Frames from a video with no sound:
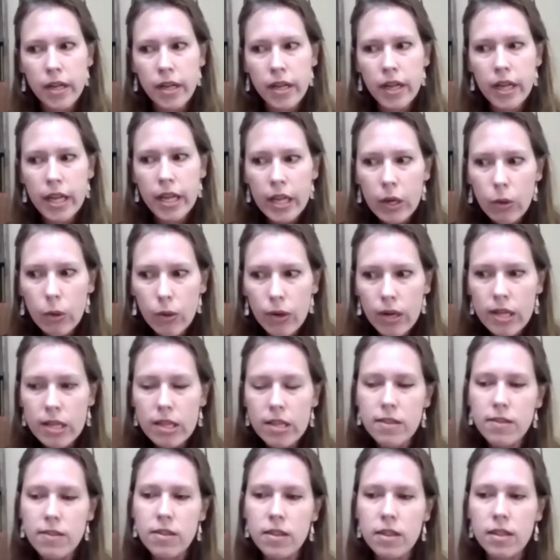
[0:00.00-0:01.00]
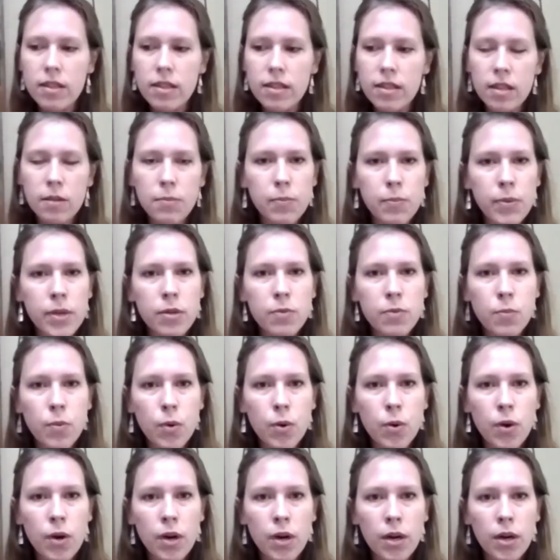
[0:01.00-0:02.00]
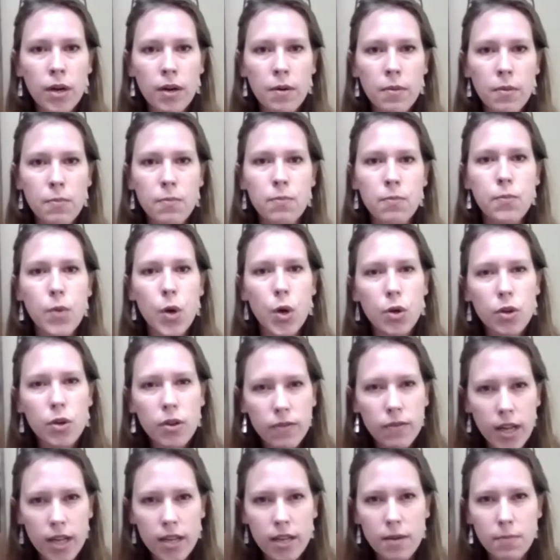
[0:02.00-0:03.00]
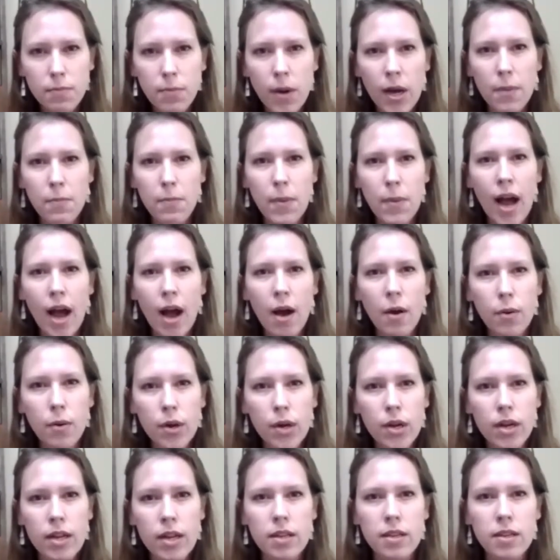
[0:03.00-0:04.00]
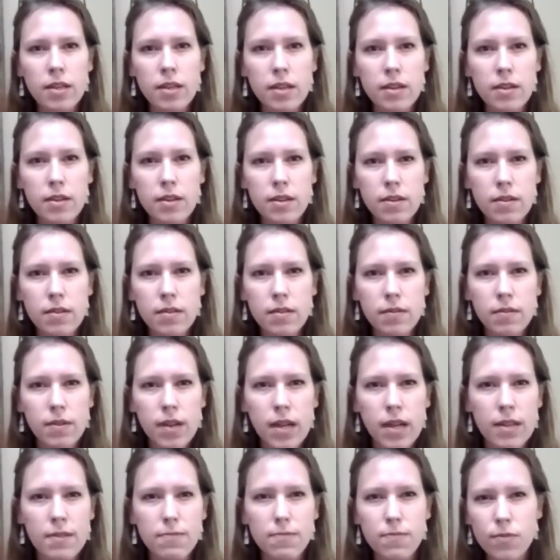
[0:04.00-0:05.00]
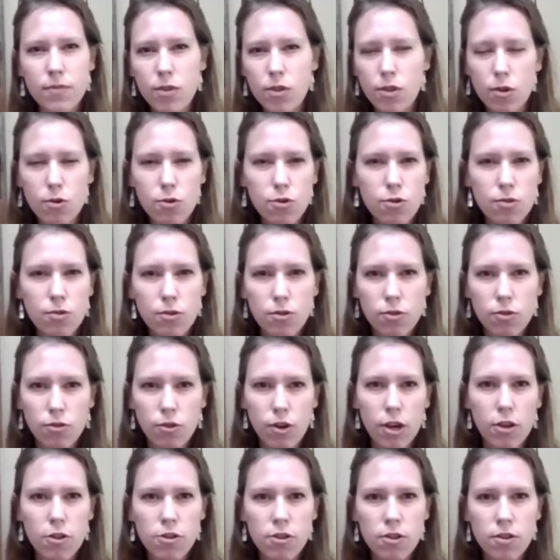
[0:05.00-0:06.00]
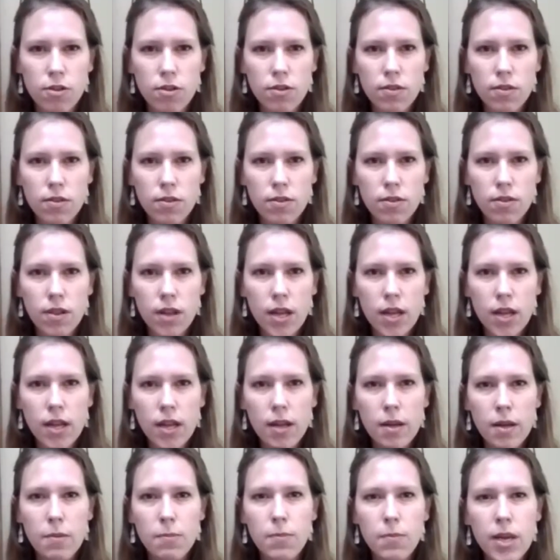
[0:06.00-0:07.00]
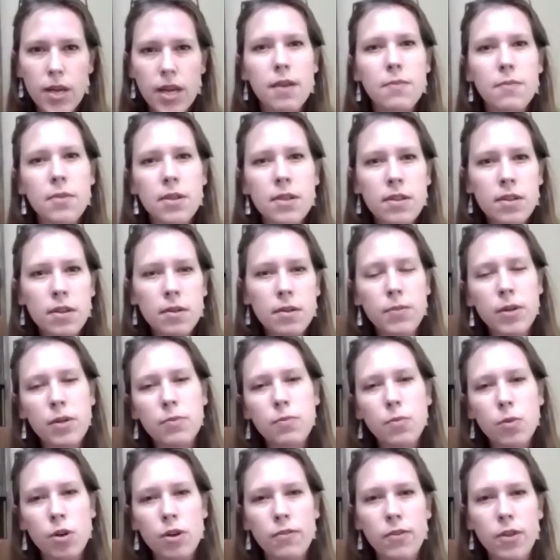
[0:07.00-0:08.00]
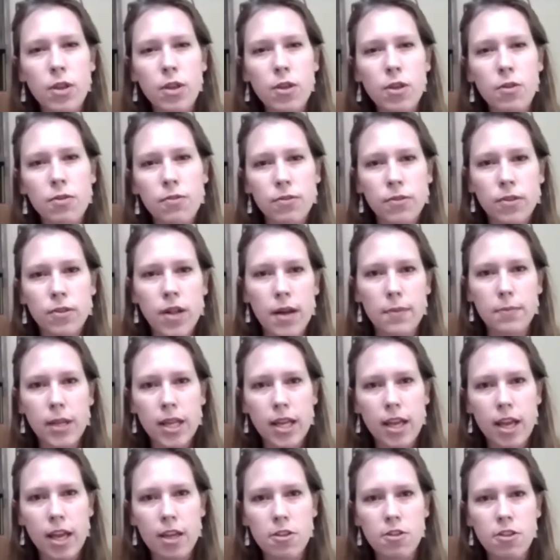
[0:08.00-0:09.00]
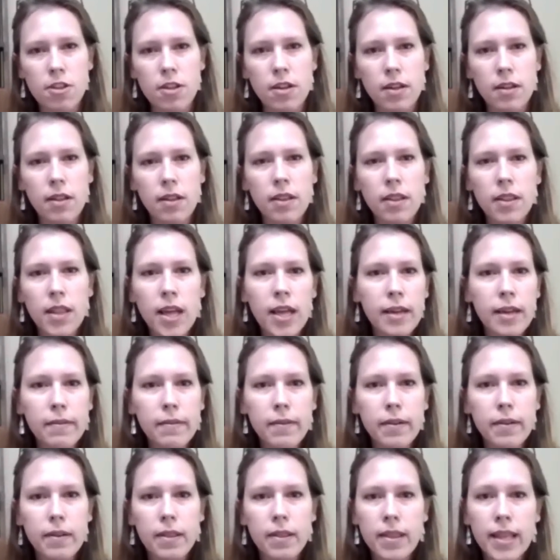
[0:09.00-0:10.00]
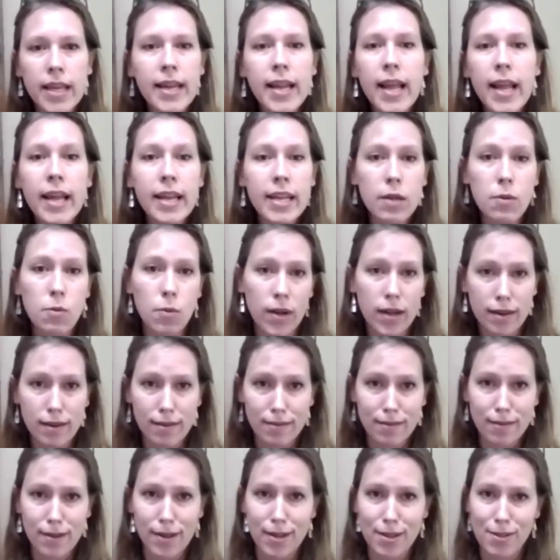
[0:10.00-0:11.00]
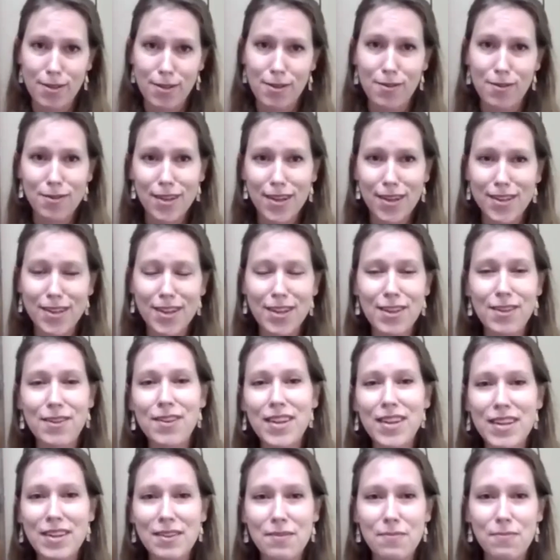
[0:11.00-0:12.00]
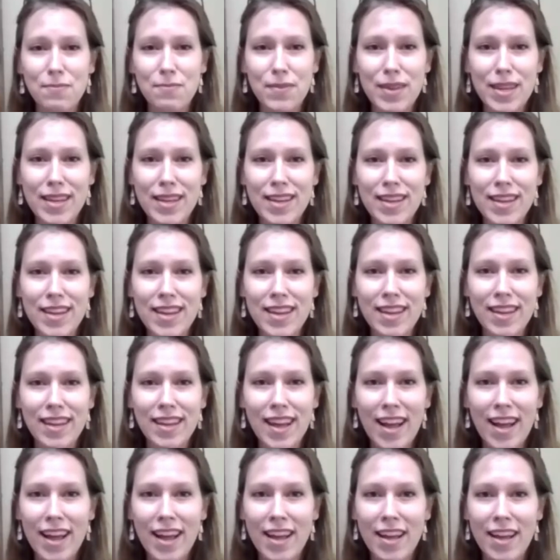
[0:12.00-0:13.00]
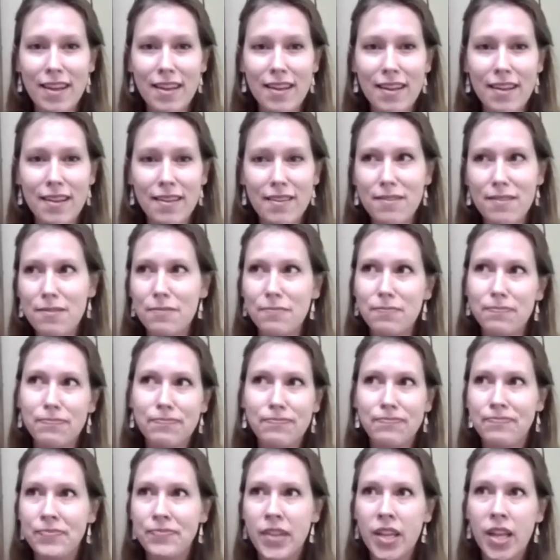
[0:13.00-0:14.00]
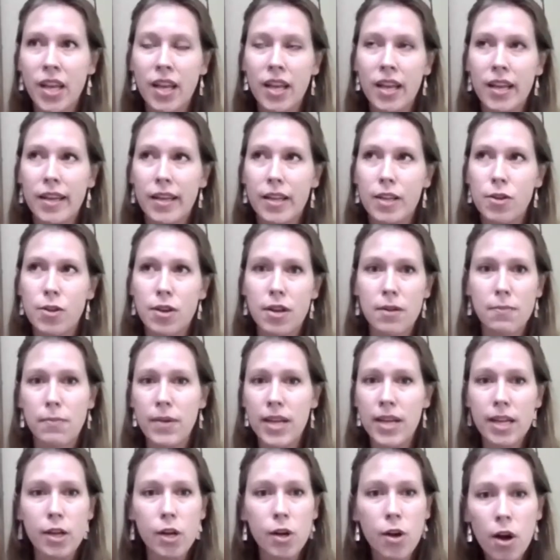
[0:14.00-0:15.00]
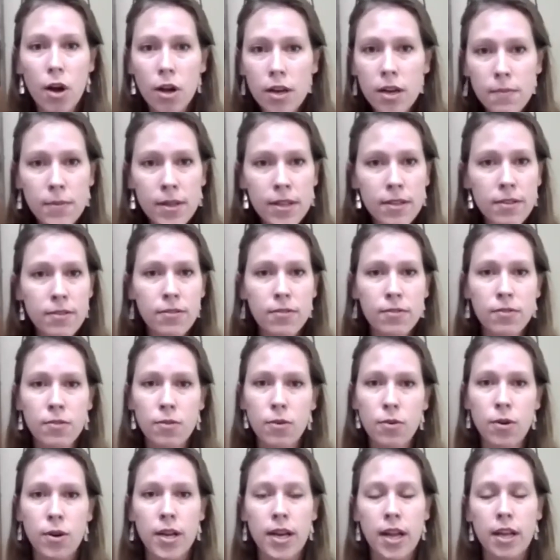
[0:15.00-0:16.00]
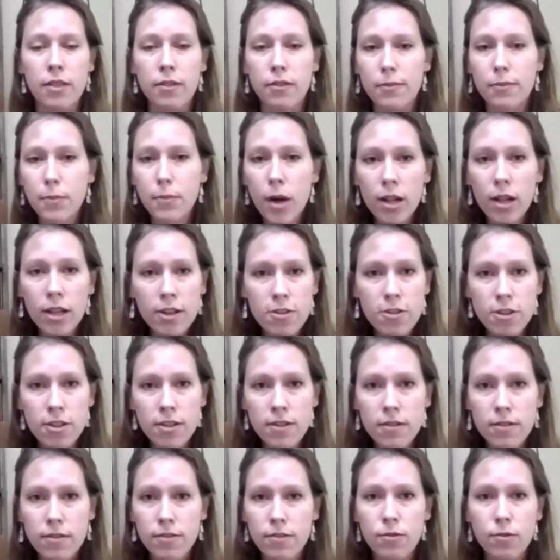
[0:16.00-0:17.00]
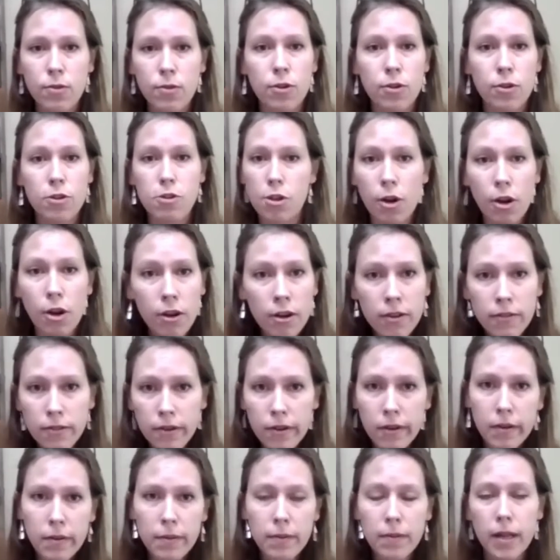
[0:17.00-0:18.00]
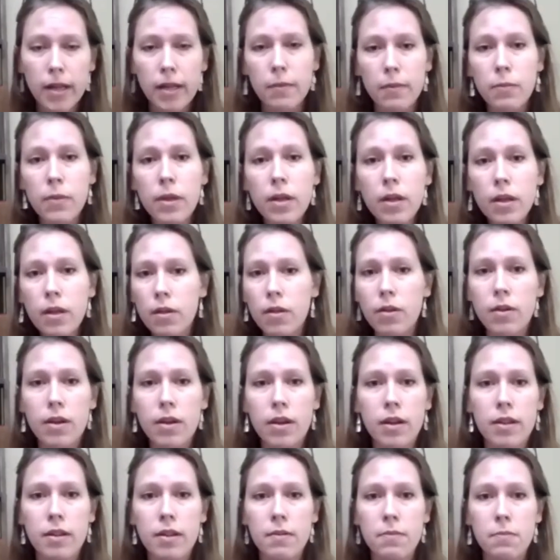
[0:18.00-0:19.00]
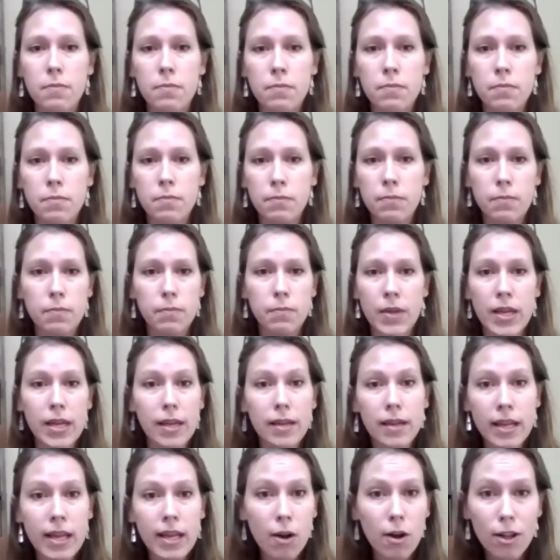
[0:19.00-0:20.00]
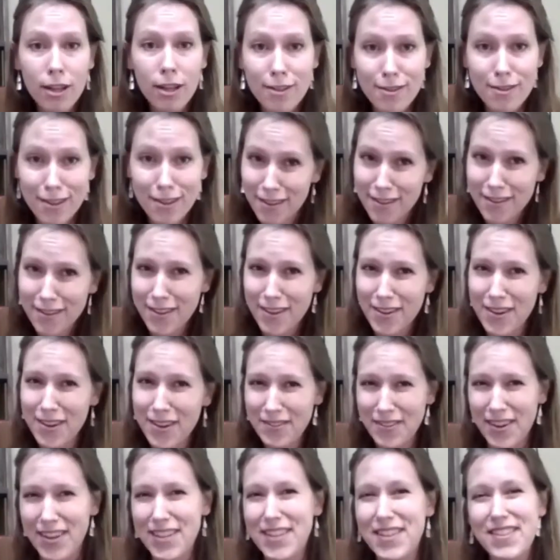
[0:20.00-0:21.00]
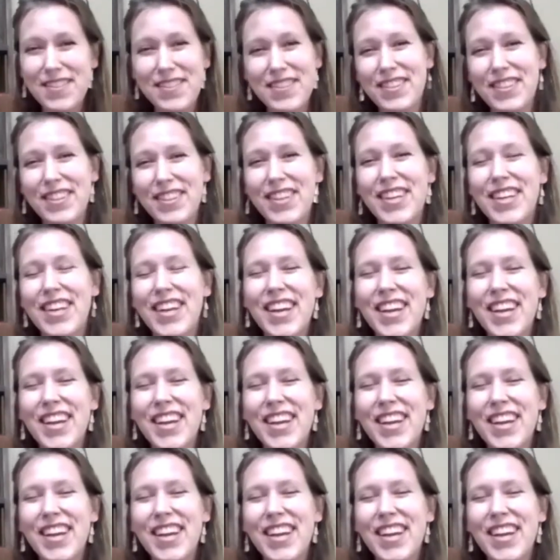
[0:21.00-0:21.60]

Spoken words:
inquiry that's a little bit more motivated by power and social structures becomes a little bit more of a useful application. Then anyone can use it. You can be an economist or an anthropologist or a geographer like me. You can be an ecologist who wants to look